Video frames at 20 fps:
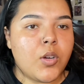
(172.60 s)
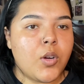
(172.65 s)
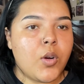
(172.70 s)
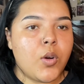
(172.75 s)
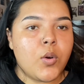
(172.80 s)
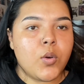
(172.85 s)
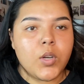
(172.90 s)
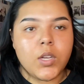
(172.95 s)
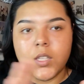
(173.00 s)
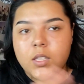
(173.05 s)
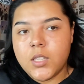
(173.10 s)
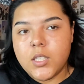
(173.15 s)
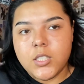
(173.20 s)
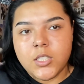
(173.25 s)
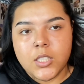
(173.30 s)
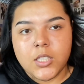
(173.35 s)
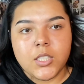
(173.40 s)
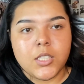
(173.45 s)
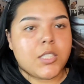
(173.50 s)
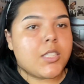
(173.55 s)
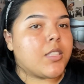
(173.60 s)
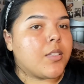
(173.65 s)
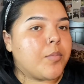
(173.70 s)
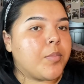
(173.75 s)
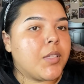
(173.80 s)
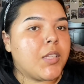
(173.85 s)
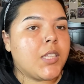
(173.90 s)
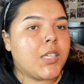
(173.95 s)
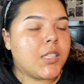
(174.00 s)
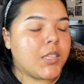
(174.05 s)
Okay, they should look
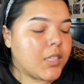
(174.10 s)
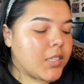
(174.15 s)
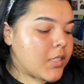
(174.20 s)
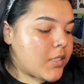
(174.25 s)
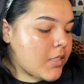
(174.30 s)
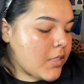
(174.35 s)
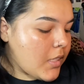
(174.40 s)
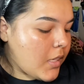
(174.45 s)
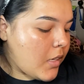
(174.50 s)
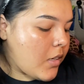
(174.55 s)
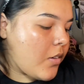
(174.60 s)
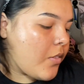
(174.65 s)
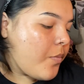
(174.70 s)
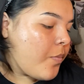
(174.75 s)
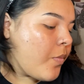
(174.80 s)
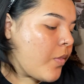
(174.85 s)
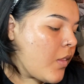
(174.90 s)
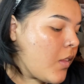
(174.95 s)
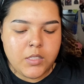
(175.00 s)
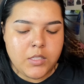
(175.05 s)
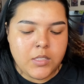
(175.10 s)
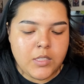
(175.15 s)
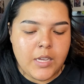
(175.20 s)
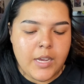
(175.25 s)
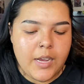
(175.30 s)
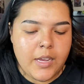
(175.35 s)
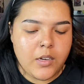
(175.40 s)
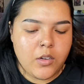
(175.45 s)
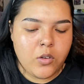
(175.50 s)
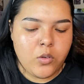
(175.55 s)
something like this now. This
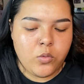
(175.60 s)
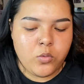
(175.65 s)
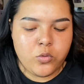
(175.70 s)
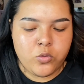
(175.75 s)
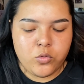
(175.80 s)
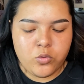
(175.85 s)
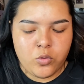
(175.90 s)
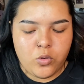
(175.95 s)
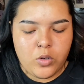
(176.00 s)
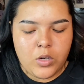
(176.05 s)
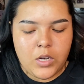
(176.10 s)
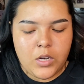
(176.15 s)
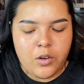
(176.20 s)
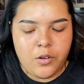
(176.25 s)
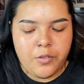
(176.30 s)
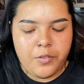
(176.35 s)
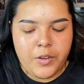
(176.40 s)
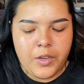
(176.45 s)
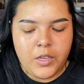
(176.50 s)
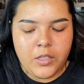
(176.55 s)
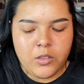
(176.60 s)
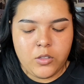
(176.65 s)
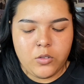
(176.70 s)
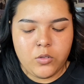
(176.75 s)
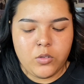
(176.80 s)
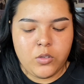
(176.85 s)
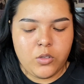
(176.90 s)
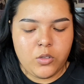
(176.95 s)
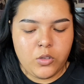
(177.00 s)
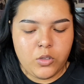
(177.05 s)
tan neutral e.l.f. Halo
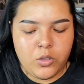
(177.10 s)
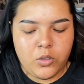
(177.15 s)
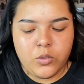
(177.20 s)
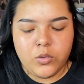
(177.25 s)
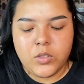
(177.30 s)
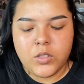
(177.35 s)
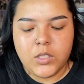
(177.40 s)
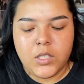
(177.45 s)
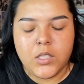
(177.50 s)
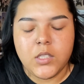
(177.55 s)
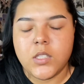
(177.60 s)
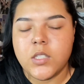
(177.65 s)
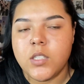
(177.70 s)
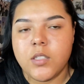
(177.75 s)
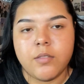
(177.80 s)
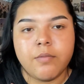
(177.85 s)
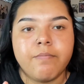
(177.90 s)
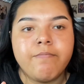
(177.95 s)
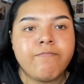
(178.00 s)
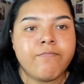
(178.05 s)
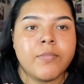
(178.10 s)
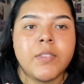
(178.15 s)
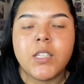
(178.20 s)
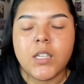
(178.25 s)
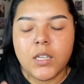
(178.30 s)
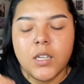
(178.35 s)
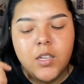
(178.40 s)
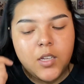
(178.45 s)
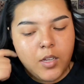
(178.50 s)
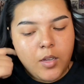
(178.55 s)
Glow Skin Tint.
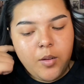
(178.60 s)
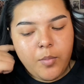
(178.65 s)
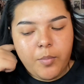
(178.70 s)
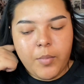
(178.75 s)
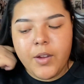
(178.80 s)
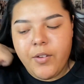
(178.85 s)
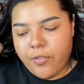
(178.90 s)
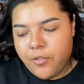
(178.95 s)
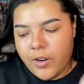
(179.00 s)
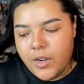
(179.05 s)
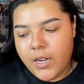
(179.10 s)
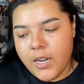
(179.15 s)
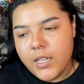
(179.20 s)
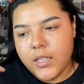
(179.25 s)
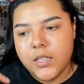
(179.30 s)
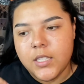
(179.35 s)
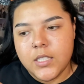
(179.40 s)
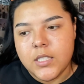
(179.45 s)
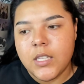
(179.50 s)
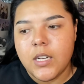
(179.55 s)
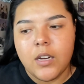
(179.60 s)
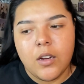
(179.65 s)
My friend had this, and I